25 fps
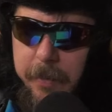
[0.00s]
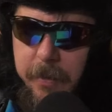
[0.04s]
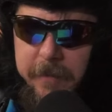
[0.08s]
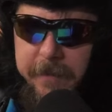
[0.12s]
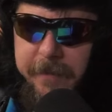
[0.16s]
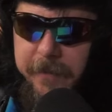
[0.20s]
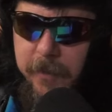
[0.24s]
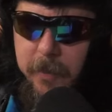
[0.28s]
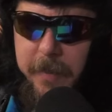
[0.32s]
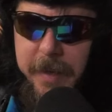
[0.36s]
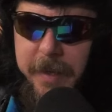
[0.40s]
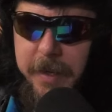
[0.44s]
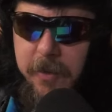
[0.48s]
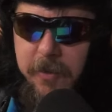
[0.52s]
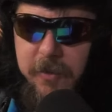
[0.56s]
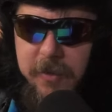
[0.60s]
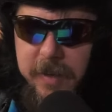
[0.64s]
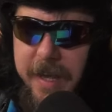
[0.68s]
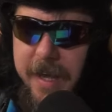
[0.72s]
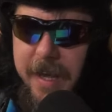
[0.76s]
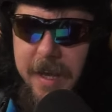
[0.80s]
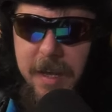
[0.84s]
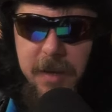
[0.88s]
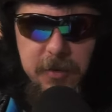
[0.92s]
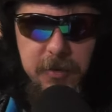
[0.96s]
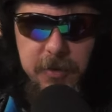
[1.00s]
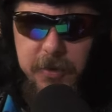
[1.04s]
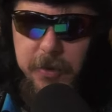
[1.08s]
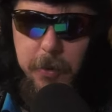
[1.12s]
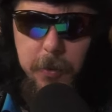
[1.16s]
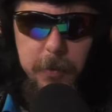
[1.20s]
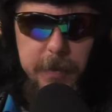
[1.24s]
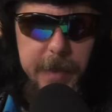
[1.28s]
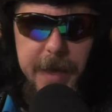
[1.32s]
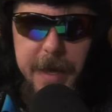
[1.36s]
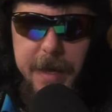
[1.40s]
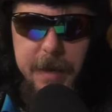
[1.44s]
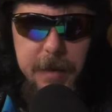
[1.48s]
filmmakers can't
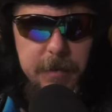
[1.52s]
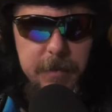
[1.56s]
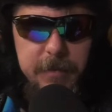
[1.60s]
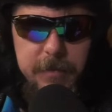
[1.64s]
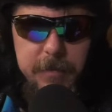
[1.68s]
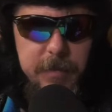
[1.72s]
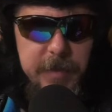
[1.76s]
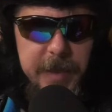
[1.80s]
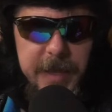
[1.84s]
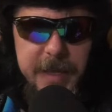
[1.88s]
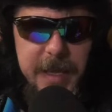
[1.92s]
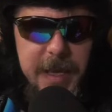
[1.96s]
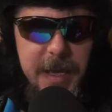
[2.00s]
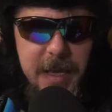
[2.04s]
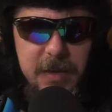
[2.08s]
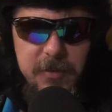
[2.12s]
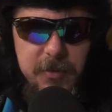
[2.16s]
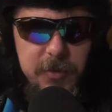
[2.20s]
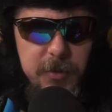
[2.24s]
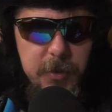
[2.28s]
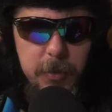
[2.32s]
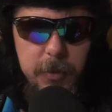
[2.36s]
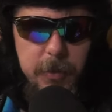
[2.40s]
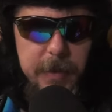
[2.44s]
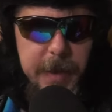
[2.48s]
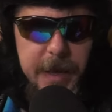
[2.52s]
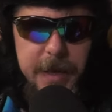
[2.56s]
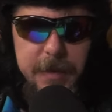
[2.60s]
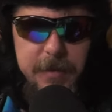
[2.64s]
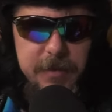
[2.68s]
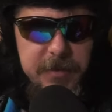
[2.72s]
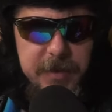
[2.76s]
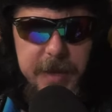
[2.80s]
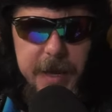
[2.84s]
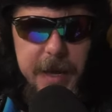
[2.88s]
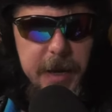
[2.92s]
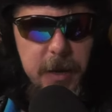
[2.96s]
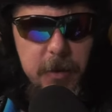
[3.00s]
do that. They can't do that
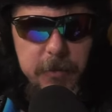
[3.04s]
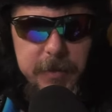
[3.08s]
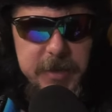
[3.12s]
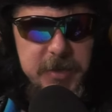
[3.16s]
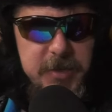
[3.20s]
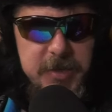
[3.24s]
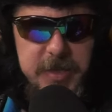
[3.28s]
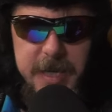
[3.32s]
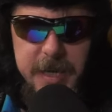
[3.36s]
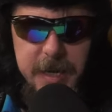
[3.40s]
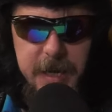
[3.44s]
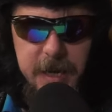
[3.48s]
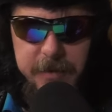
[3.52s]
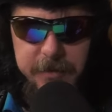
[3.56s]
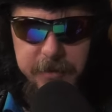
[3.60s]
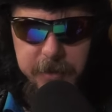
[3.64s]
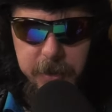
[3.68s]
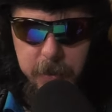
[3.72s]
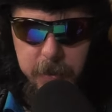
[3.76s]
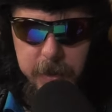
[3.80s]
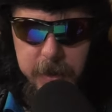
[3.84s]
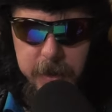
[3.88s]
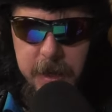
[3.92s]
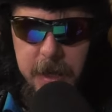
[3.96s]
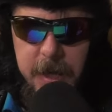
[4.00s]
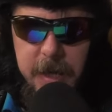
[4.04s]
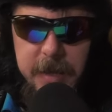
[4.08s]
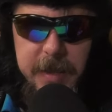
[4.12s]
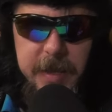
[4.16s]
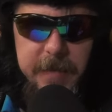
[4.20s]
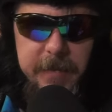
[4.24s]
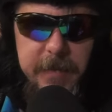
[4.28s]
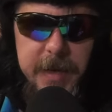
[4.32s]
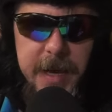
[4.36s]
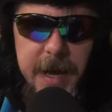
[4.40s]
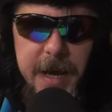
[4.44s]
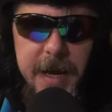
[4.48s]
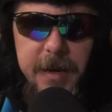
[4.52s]
style. They just cannot do it.
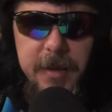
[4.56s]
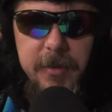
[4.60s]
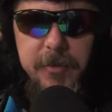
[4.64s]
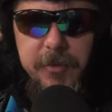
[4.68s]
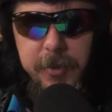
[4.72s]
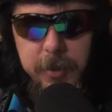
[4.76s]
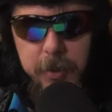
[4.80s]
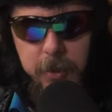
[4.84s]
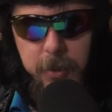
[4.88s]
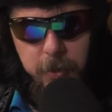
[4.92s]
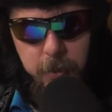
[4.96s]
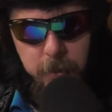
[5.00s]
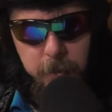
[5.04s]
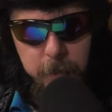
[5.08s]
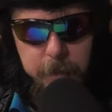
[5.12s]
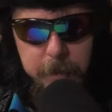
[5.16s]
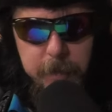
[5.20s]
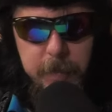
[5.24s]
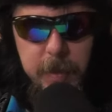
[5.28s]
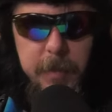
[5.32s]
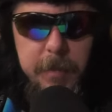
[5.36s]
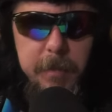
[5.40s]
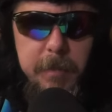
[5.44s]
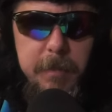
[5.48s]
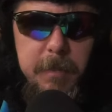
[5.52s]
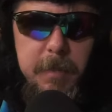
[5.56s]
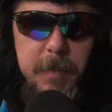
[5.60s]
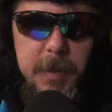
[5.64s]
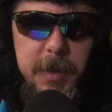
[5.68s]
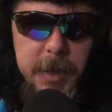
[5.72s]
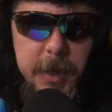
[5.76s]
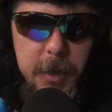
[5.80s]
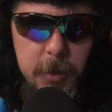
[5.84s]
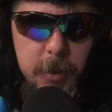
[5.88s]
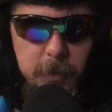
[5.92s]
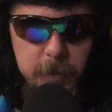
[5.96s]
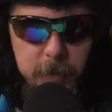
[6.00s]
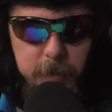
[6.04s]
They've got to do,
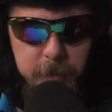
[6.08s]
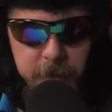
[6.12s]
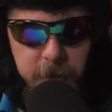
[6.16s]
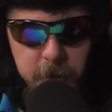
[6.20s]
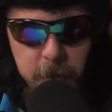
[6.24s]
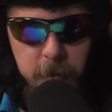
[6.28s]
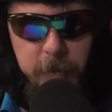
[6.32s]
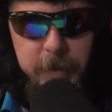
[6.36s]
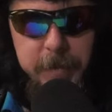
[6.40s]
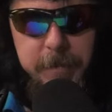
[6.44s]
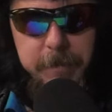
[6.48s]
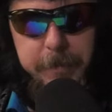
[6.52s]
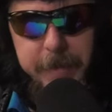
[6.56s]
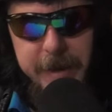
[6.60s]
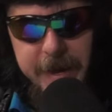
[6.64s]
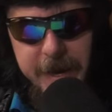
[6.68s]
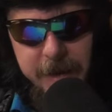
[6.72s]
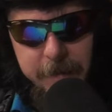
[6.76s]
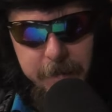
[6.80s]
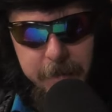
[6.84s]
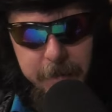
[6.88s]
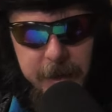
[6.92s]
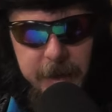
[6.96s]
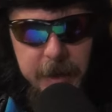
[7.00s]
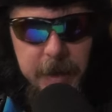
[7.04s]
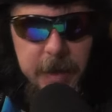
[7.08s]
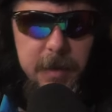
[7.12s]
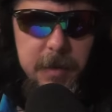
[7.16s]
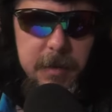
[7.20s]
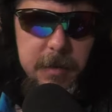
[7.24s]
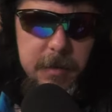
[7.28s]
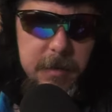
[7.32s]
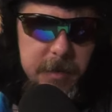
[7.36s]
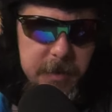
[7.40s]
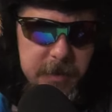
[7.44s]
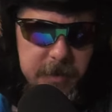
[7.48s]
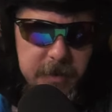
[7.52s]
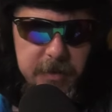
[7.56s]
Nolan
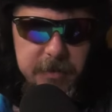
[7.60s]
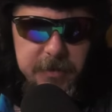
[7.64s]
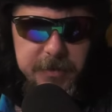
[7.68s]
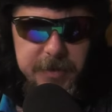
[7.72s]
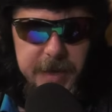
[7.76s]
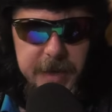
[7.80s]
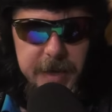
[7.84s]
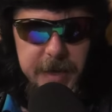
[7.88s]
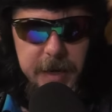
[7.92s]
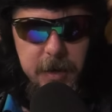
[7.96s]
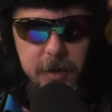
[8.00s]
Batman style.